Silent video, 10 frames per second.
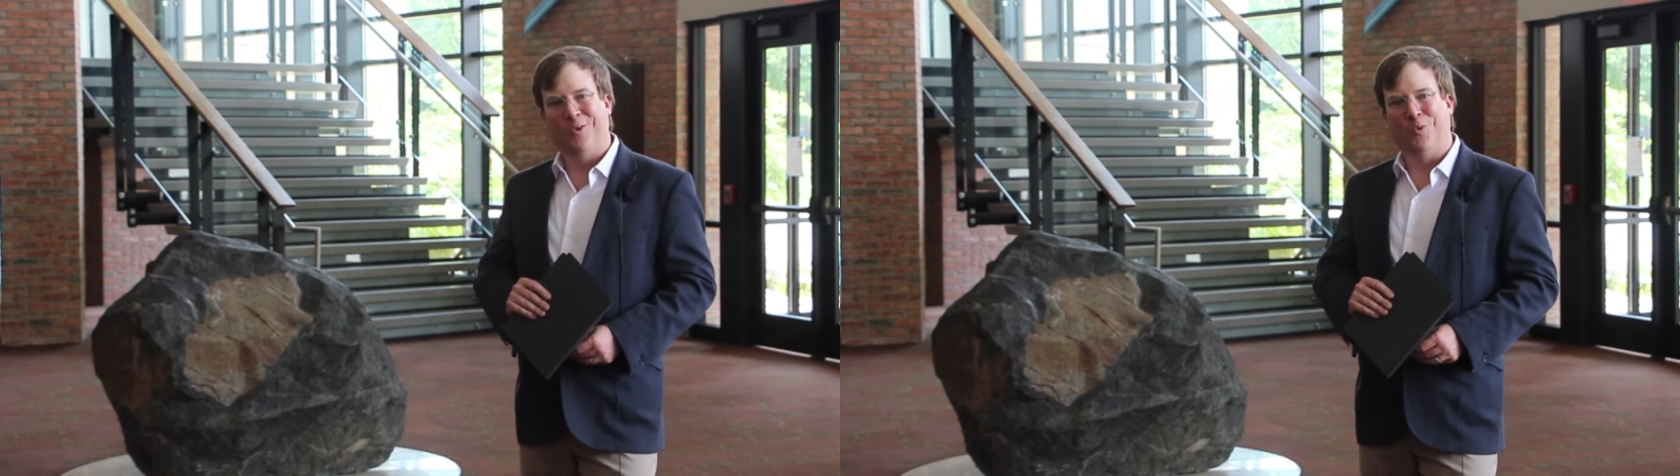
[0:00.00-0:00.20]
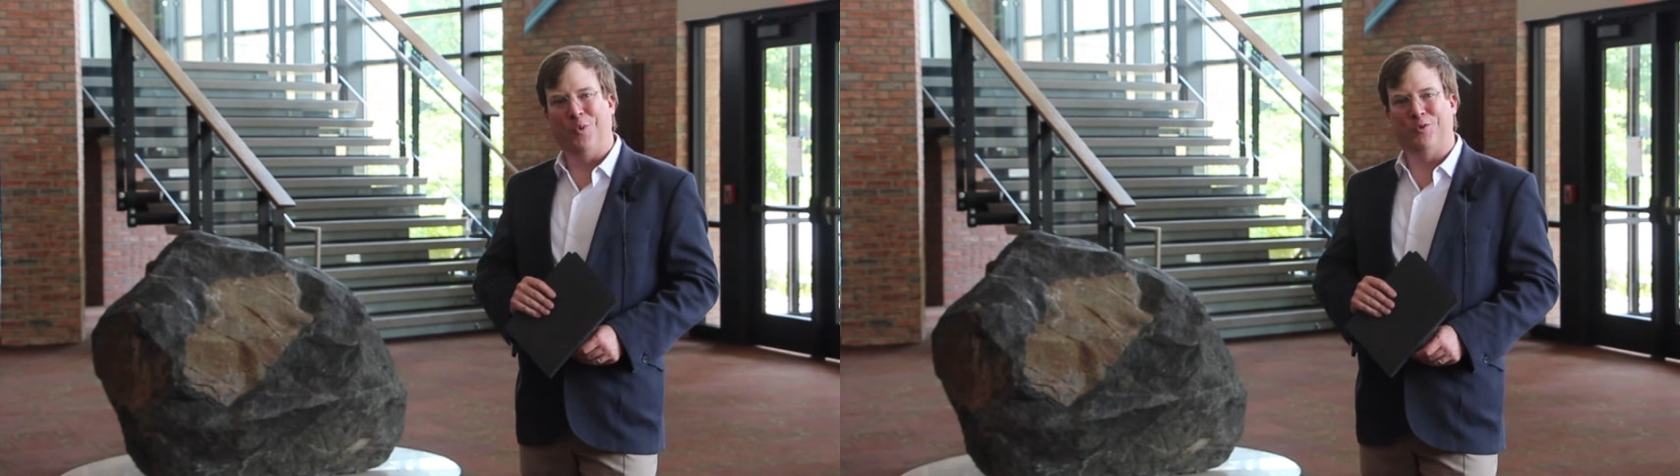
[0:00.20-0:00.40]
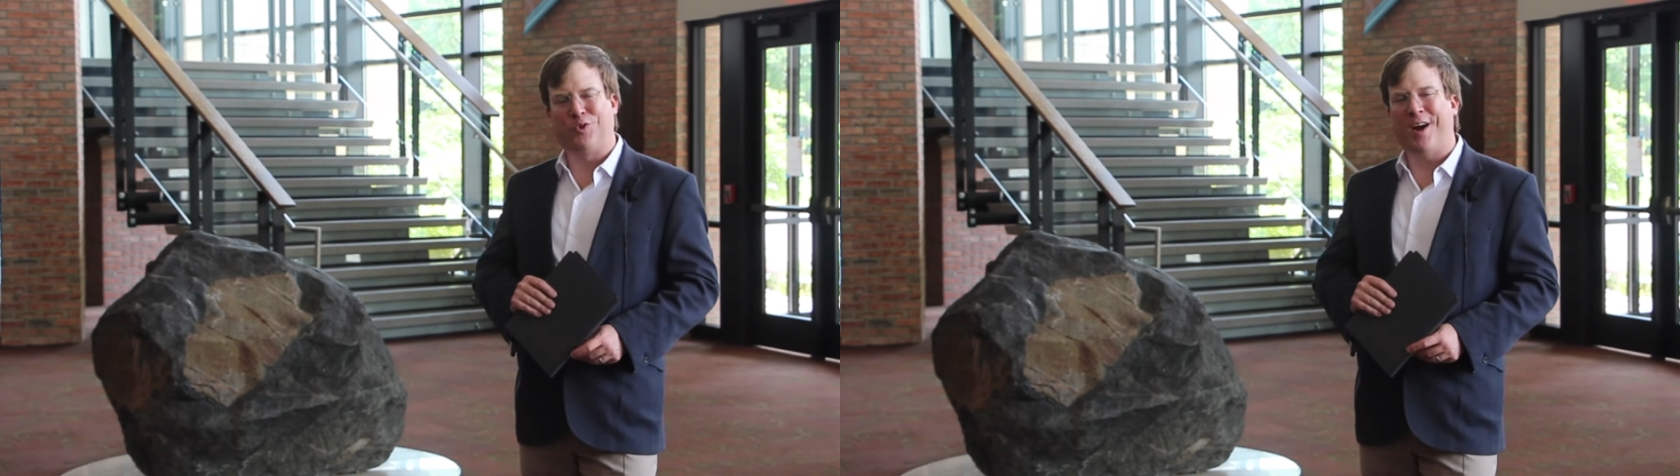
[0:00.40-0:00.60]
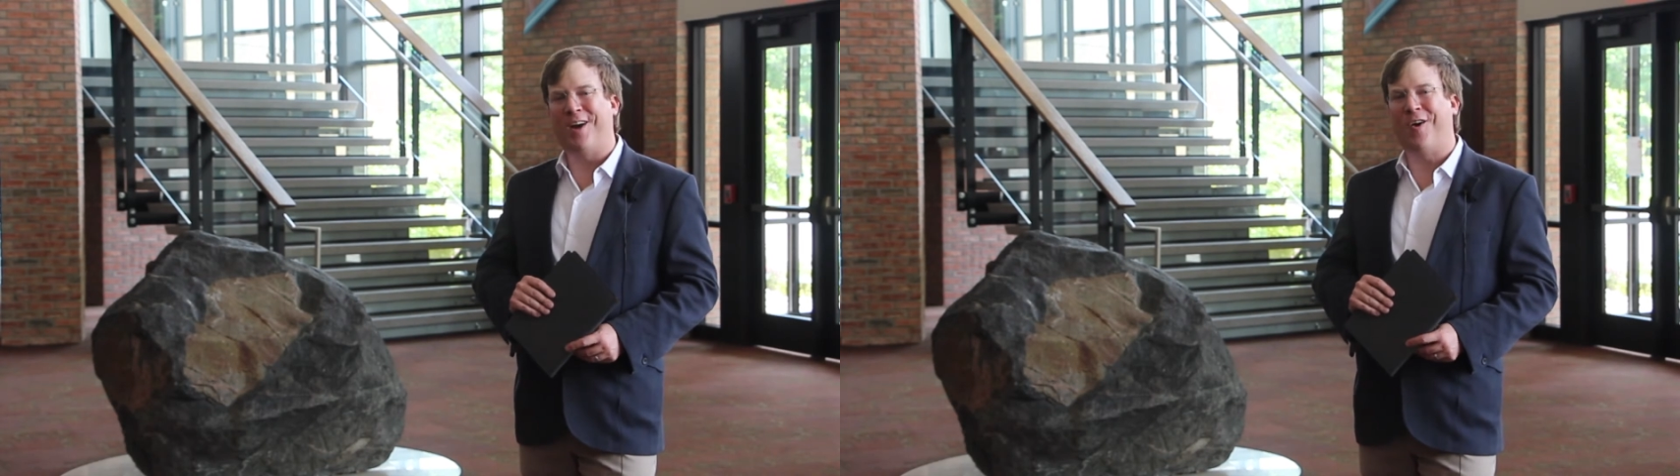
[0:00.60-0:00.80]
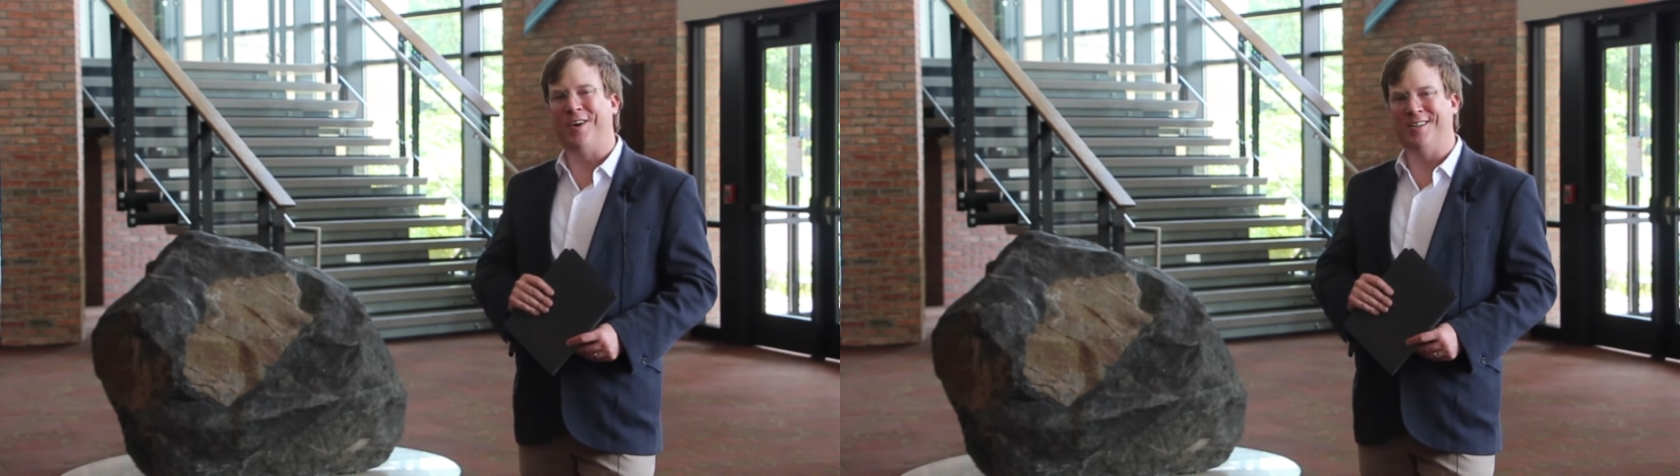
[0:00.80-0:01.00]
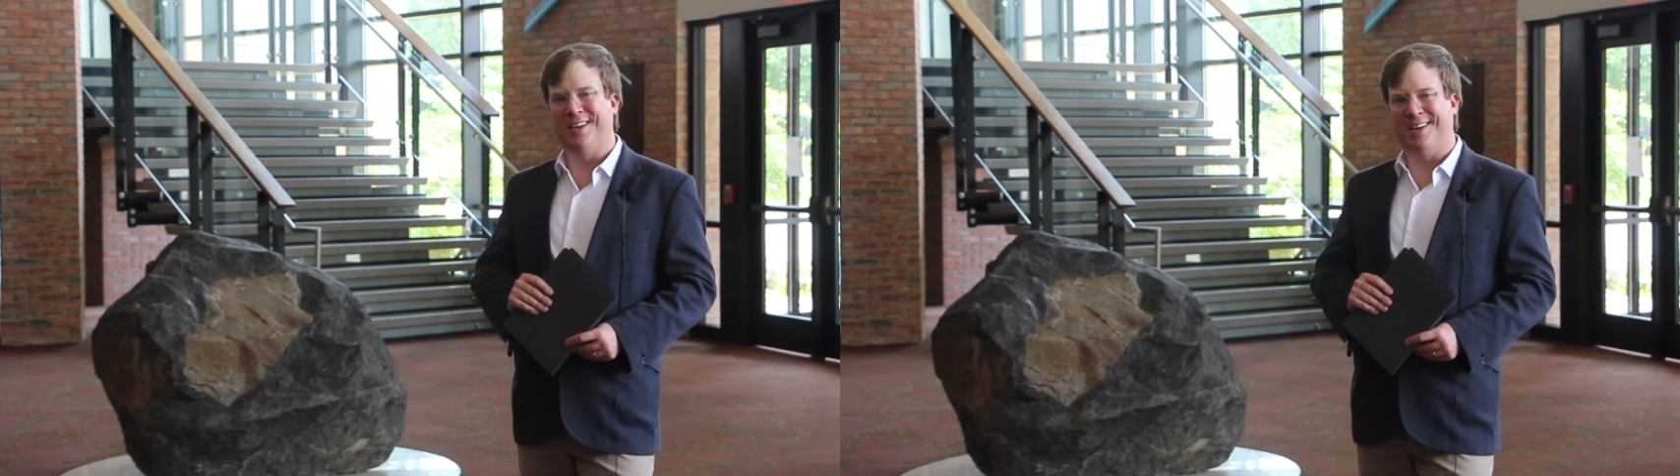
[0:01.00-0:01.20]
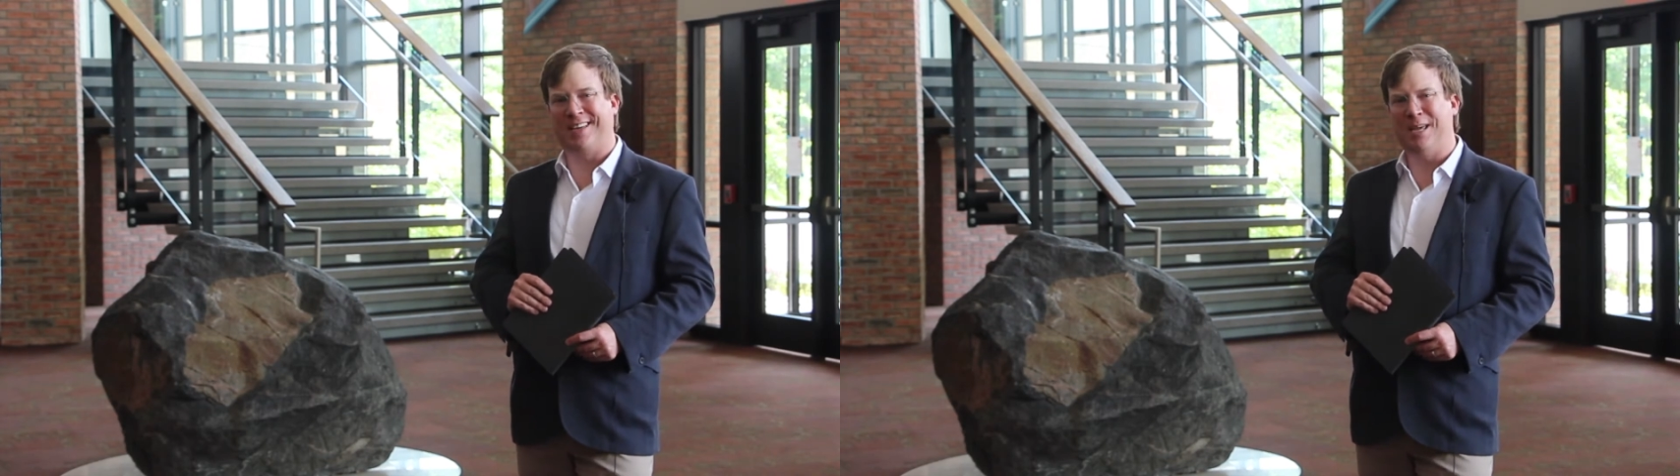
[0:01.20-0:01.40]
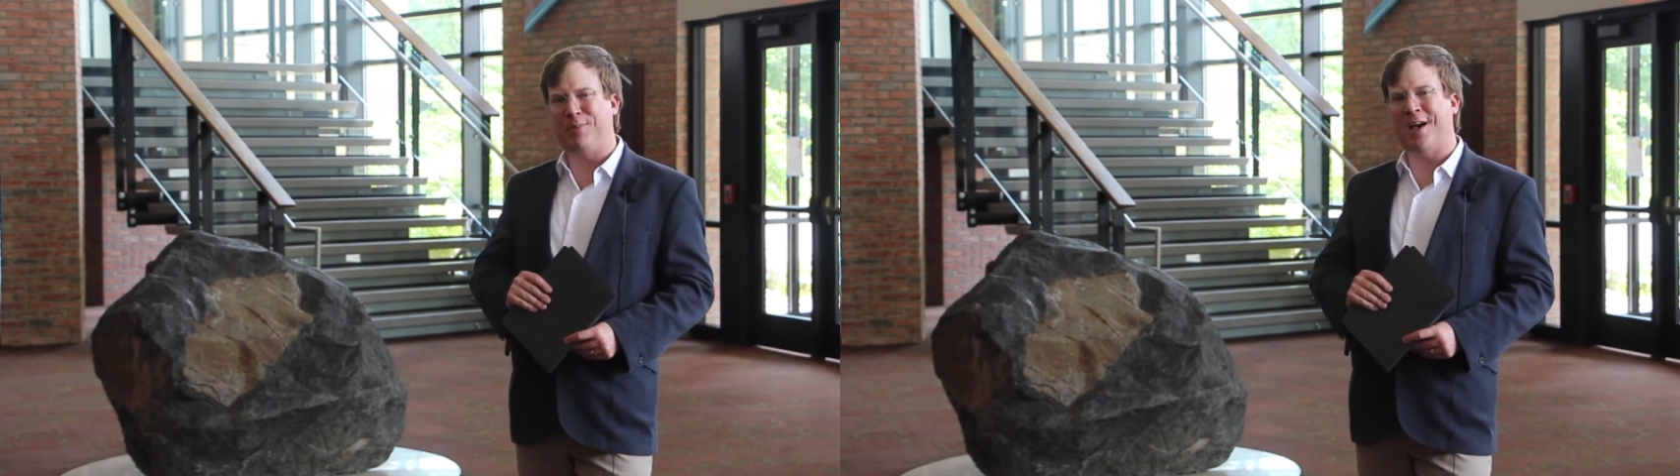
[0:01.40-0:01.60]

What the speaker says: we've tried hard to keep